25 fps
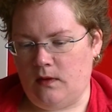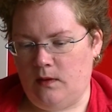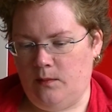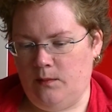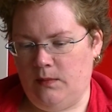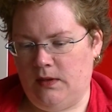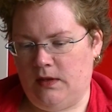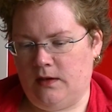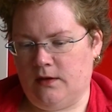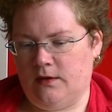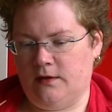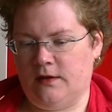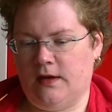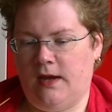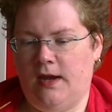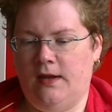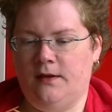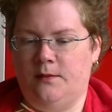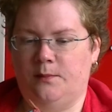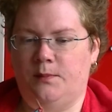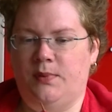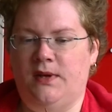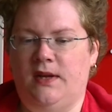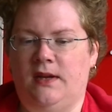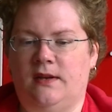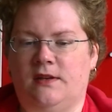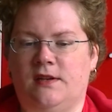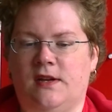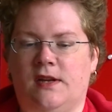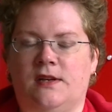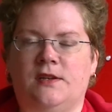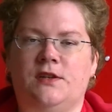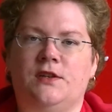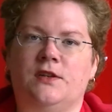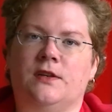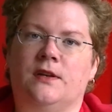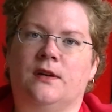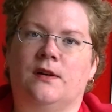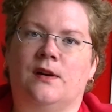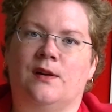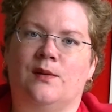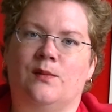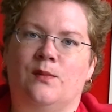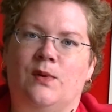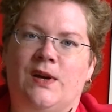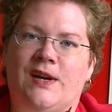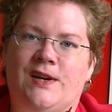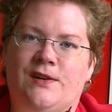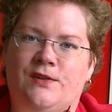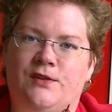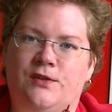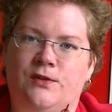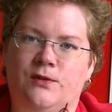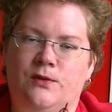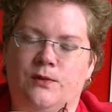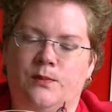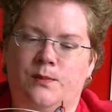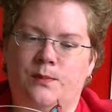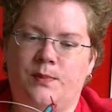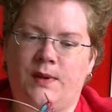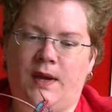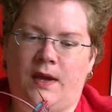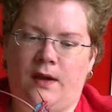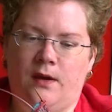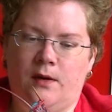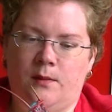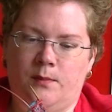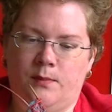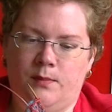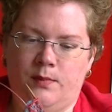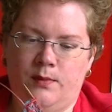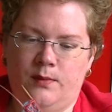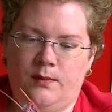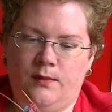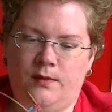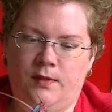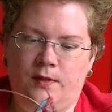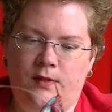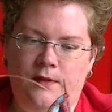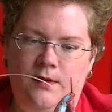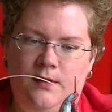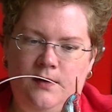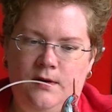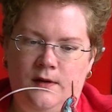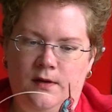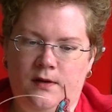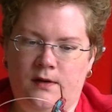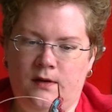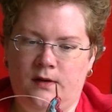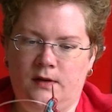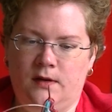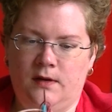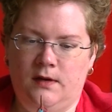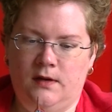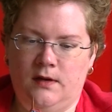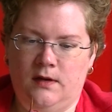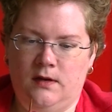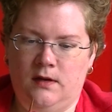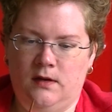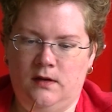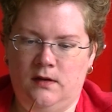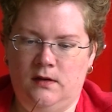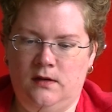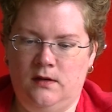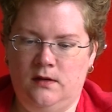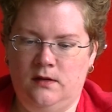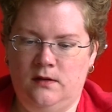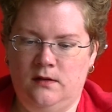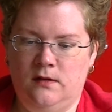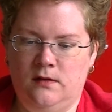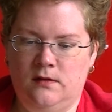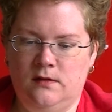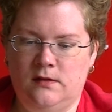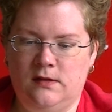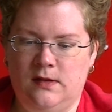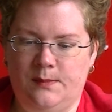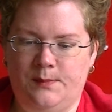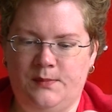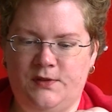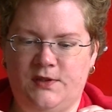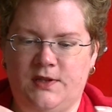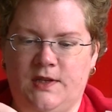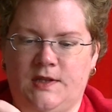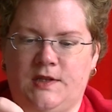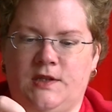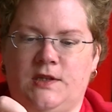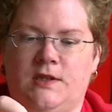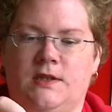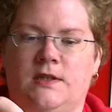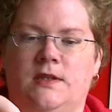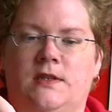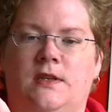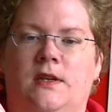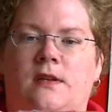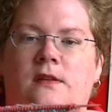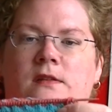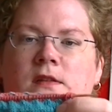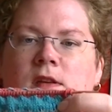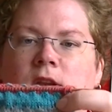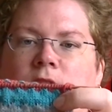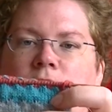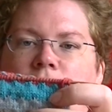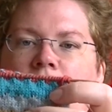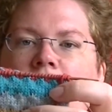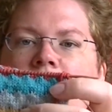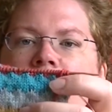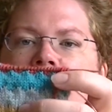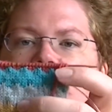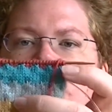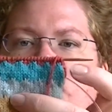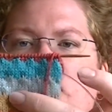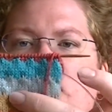because I had to pay attention on where to pick up the uh, slip stitches etc